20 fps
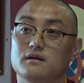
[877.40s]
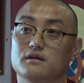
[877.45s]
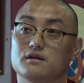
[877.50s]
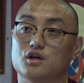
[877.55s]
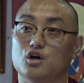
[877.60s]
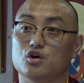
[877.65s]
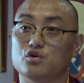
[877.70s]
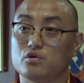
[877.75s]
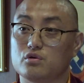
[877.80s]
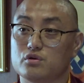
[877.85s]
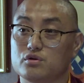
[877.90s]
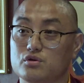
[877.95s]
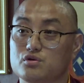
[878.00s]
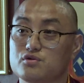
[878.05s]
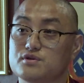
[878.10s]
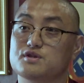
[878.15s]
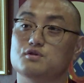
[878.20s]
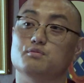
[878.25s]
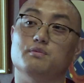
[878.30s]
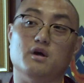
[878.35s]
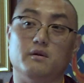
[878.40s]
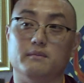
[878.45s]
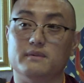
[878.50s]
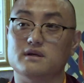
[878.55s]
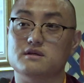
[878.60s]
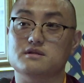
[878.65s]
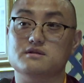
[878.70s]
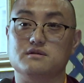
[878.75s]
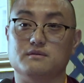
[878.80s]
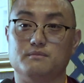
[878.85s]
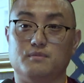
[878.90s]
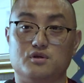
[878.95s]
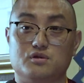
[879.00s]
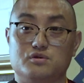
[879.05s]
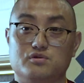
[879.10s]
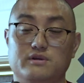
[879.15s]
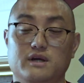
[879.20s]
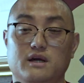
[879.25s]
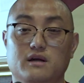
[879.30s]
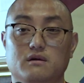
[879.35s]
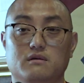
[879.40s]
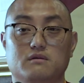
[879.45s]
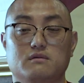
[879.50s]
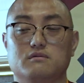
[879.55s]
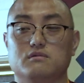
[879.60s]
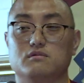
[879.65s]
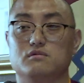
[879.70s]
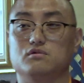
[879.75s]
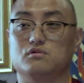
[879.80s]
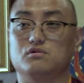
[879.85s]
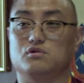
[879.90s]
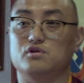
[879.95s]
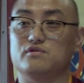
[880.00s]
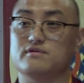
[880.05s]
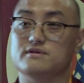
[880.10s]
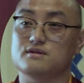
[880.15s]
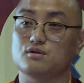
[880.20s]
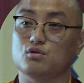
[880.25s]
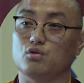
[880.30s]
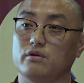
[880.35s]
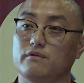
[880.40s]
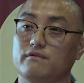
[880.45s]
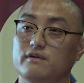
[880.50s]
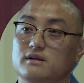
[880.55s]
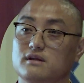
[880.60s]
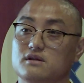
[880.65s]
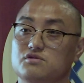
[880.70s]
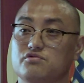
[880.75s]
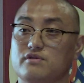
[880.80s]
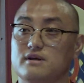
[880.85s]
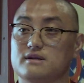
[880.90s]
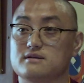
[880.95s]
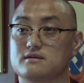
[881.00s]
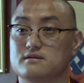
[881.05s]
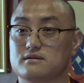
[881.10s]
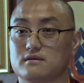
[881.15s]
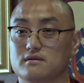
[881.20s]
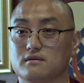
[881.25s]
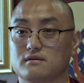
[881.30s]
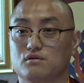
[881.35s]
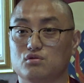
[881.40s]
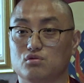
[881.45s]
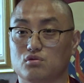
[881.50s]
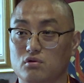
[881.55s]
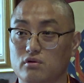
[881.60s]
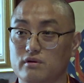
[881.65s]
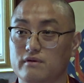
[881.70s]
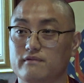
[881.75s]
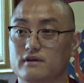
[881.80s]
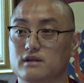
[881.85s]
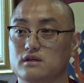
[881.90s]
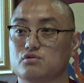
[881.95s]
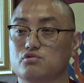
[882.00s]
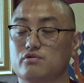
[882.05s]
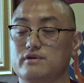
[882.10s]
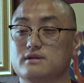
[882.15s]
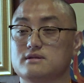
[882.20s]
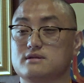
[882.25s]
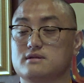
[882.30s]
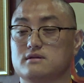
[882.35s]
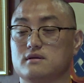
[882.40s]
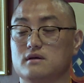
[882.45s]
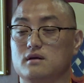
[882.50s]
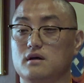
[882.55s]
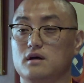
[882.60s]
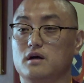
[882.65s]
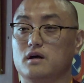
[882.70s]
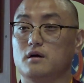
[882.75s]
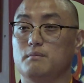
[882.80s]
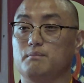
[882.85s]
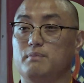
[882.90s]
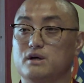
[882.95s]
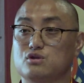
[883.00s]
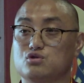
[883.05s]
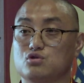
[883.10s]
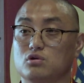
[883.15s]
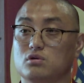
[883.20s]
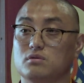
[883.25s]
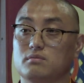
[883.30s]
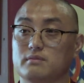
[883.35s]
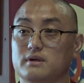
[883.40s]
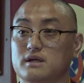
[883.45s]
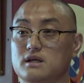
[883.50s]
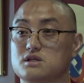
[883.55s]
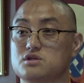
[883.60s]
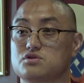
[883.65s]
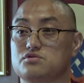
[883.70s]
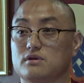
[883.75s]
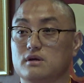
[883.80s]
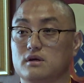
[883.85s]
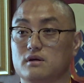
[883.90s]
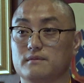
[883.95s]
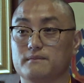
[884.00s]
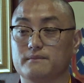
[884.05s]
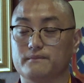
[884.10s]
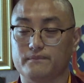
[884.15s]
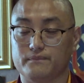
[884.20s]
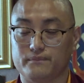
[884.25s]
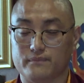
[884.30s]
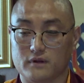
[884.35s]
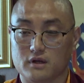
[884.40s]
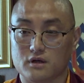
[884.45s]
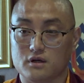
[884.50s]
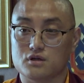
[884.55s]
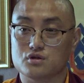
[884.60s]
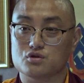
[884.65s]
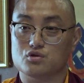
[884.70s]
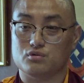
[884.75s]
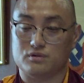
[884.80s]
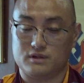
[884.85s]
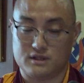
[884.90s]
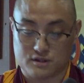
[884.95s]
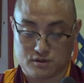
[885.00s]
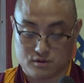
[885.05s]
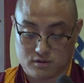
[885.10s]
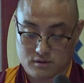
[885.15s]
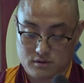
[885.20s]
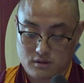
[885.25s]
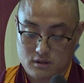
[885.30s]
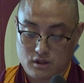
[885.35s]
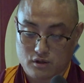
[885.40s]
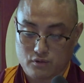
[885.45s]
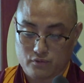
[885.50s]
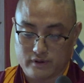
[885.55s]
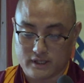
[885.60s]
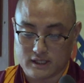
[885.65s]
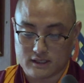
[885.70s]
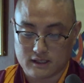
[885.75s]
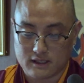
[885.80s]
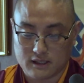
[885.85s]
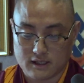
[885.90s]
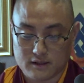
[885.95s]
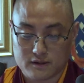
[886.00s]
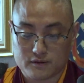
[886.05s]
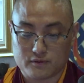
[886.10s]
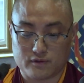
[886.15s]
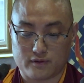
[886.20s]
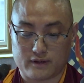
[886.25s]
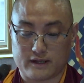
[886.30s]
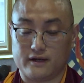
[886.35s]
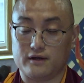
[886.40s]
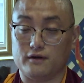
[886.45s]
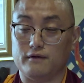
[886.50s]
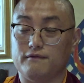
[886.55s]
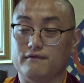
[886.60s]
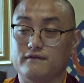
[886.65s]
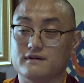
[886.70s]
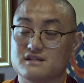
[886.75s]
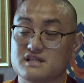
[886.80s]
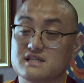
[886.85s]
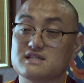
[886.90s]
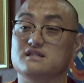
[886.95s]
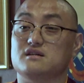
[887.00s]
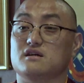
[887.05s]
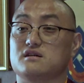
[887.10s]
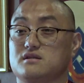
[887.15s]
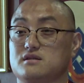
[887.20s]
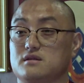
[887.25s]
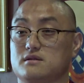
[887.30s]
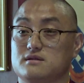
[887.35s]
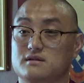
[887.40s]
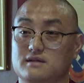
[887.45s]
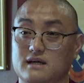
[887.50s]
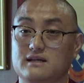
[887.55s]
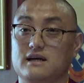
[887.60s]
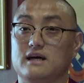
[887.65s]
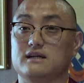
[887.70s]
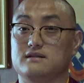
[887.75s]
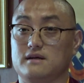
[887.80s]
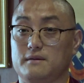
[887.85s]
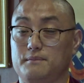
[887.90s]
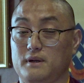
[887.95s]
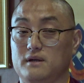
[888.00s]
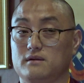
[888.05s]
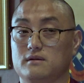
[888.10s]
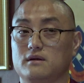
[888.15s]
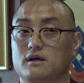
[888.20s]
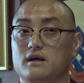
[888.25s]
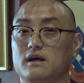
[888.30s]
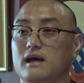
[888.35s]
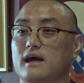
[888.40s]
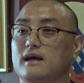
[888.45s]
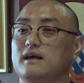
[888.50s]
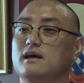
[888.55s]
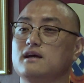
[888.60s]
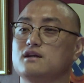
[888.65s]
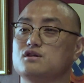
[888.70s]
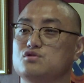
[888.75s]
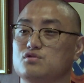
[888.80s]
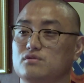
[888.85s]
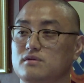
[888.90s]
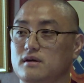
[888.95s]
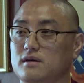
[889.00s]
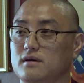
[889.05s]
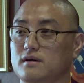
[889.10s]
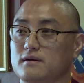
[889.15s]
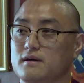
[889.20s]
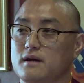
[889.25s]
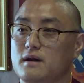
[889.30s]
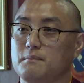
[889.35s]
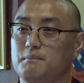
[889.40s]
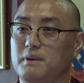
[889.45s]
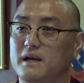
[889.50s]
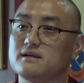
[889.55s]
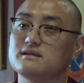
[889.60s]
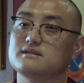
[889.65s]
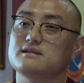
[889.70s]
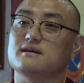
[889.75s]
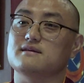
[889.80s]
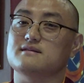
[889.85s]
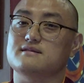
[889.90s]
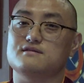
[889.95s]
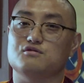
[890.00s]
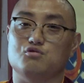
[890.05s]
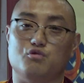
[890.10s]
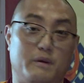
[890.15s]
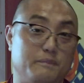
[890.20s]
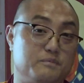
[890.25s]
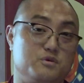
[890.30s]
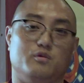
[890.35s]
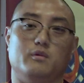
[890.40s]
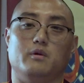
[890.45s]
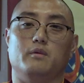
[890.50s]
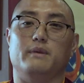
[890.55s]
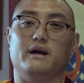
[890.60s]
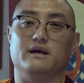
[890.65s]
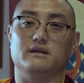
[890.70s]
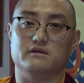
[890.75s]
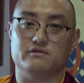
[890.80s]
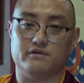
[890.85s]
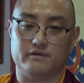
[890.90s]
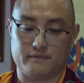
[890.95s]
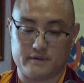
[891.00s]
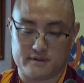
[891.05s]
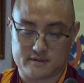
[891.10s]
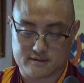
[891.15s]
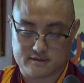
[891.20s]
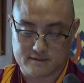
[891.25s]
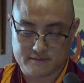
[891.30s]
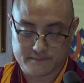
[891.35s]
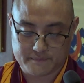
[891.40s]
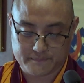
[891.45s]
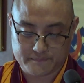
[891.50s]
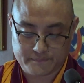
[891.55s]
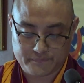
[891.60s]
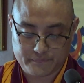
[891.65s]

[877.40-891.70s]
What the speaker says: There used to be a monastery, but today there is no even the trace, no even the ruins. Pado Monastery. So these were the kind of destructions that had happened, akin to the paintings swept away by the rivers.